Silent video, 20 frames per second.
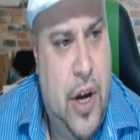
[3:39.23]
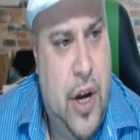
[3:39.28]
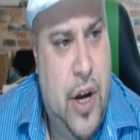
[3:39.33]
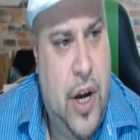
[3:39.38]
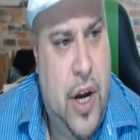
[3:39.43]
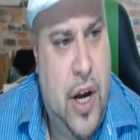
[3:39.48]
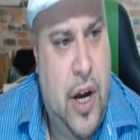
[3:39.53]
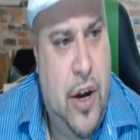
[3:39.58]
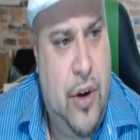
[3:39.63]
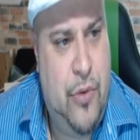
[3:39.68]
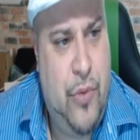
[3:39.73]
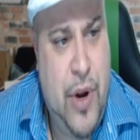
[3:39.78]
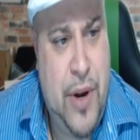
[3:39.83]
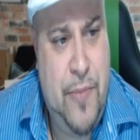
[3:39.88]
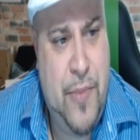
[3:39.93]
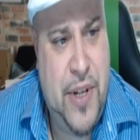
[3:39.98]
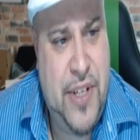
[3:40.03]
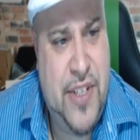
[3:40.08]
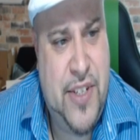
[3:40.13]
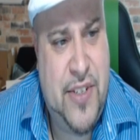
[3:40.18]

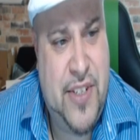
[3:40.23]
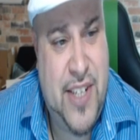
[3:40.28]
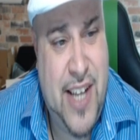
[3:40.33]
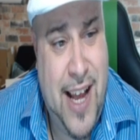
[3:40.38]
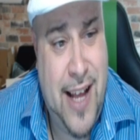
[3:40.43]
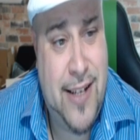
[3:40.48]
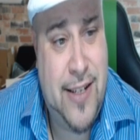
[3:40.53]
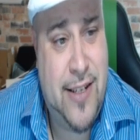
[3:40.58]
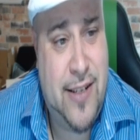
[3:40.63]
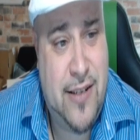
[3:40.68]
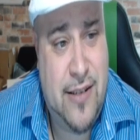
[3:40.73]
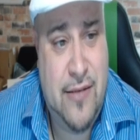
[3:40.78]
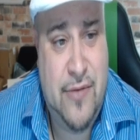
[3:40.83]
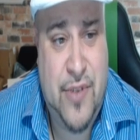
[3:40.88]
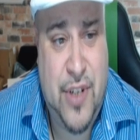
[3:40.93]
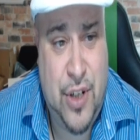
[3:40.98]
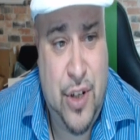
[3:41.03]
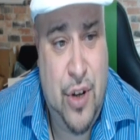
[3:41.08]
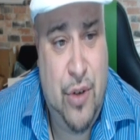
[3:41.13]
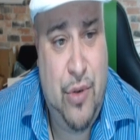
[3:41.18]
Redmond says
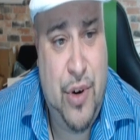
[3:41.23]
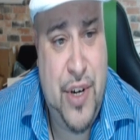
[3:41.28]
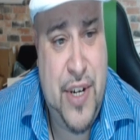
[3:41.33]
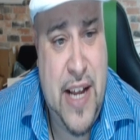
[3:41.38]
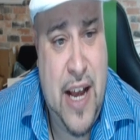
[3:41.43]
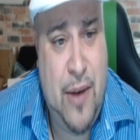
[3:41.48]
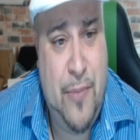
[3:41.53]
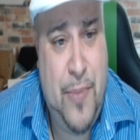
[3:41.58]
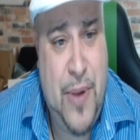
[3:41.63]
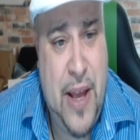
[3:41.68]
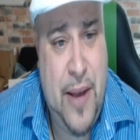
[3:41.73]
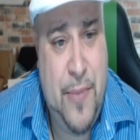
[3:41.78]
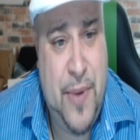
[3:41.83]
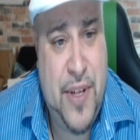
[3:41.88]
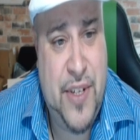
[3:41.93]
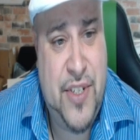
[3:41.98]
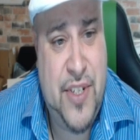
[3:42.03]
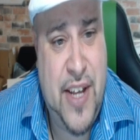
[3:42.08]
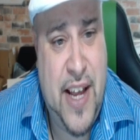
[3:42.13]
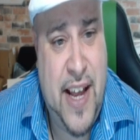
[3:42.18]
the lower down
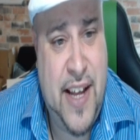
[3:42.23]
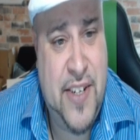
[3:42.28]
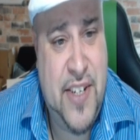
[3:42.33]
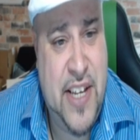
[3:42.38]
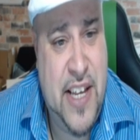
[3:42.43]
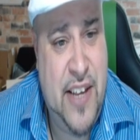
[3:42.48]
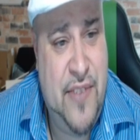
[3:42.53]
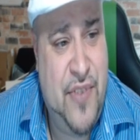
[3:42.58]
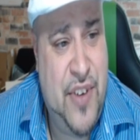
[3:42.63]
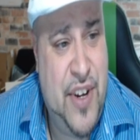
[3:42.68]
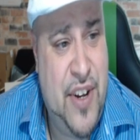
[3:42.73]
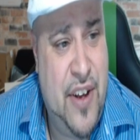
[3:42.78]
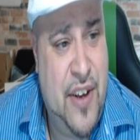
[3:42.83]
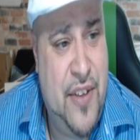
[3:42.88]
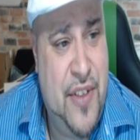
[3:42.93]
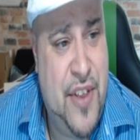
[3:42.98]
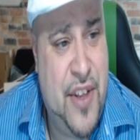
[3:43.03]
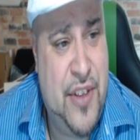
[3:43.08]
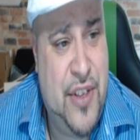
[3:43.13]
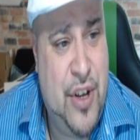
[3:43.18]
payment and even
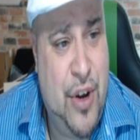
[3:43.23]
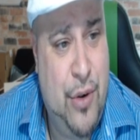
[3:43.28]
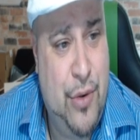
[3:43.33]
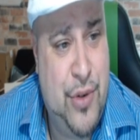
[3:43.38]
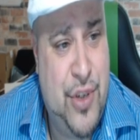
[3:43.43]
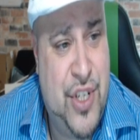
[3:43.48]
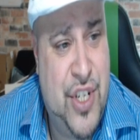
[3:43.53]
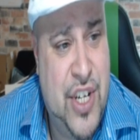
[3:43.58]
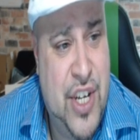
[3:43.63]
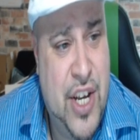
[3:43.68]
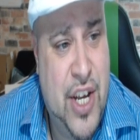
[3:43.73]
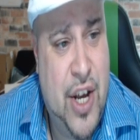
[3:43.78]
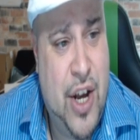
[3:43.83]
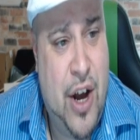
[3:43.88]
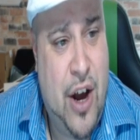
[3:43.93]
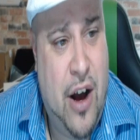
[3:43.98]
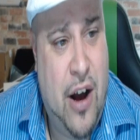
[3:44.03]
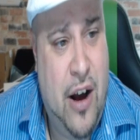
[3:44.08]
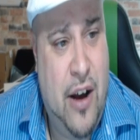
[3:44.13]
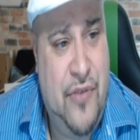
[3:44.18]
the toast
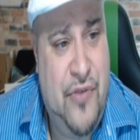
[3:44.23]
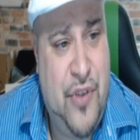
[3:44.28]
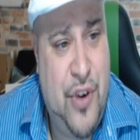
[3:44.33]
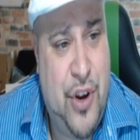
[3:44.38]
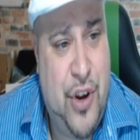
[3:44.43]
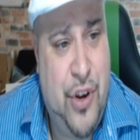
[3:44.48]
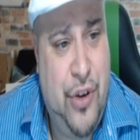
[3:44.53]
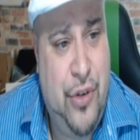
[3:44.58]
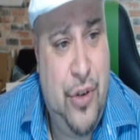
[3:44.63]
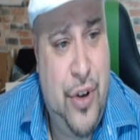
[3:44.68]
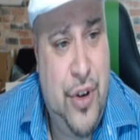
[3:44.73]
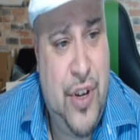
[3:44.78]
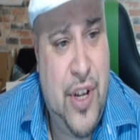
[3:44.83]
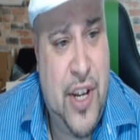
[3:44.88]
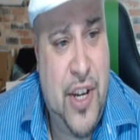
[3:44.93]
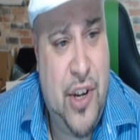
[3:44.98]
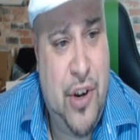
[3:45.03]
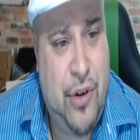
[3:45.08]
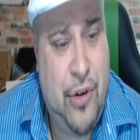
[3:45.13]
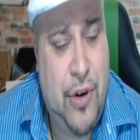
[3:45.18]
offer could
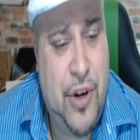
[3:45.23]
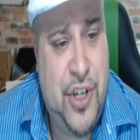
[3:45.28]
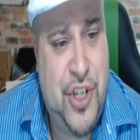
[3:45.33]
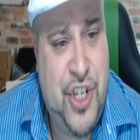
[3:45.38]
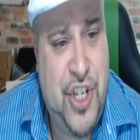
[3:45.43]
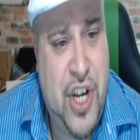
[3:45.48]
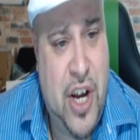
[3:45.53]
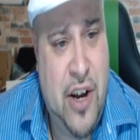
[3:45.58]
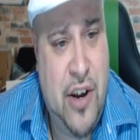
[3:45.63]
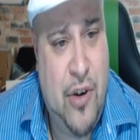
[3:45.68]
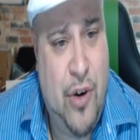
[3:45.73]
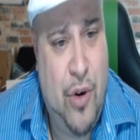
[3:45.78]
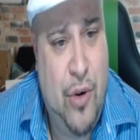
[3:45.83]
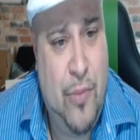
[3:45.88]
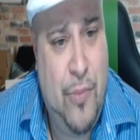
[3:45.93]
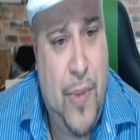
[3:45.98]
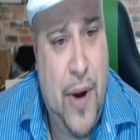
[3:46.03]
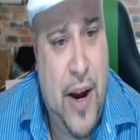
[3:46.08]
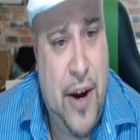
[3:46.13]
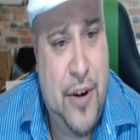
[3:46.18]
encourage young
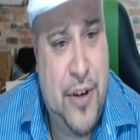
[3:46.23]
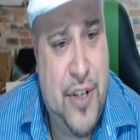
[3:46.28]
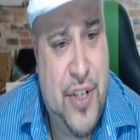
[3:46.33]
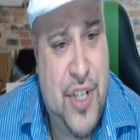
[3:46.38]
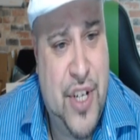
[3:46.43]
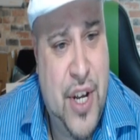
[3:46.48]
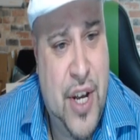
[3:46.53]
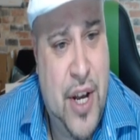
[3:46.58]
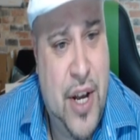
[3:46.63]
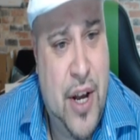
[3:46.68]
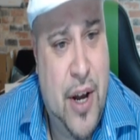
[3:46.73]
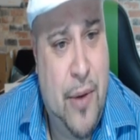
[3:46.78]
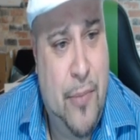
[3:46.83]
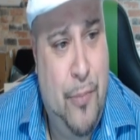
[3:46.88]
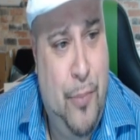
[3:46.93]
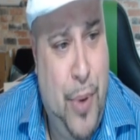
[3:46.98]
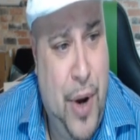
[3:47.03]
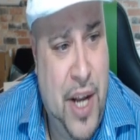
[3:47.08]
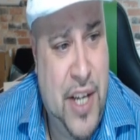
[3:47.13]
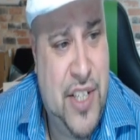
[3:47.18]
home buyers,
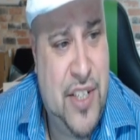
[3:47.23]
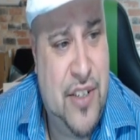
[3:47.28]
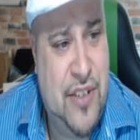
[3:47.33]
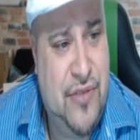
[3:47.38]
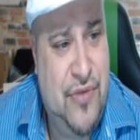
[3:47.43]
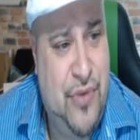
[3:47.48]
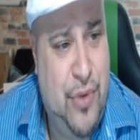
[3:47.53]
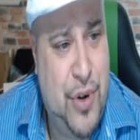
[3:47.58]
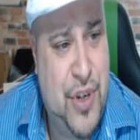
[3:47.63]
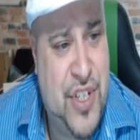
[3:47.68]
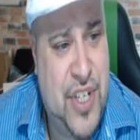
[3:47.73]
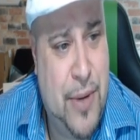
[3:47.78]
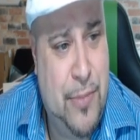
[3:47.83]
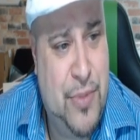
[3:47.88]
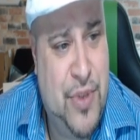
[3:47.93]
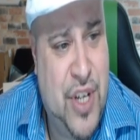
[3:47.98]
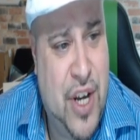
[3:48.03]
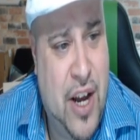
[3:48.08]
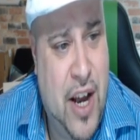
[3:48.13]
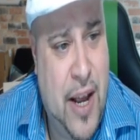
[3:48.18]
but for some
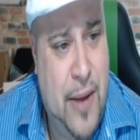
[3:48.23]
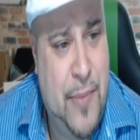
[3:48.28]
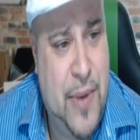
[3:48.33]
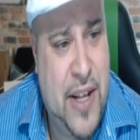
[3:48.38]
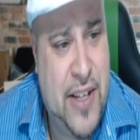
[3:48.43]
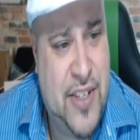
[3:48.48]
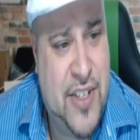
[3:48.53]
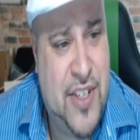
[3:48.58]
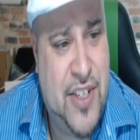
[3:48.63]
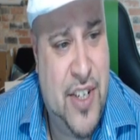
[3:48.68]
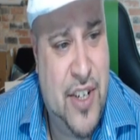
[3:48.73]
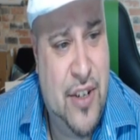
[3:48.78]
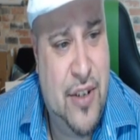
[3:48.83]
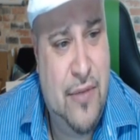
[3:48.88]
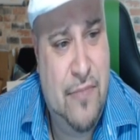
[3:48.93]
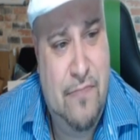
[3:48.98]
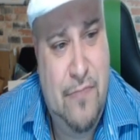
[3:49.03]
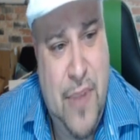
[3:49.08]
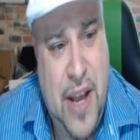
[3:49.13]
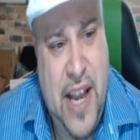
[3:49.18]
time it still
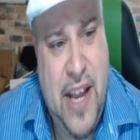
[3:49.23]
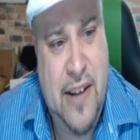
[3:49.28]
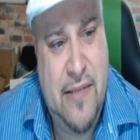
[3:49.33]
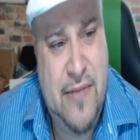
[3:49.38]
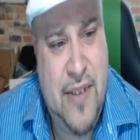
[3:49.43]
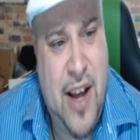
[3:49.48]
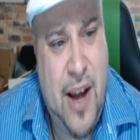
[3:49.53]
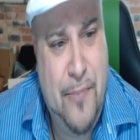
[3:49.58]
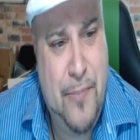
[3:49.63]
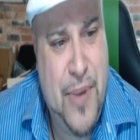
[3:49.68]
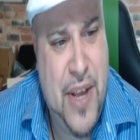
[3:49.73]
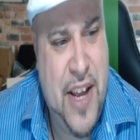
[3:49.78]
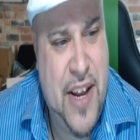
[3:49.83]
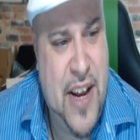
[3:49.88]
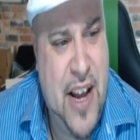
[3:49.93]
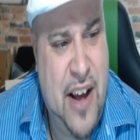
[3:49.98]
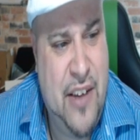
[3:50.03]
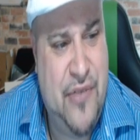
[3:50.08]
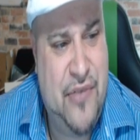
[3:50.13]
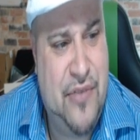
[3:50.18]
may not be
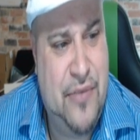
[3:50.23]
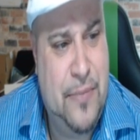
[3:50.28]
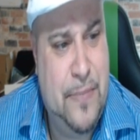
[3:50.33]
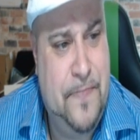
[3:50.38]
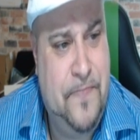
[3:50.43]
enough.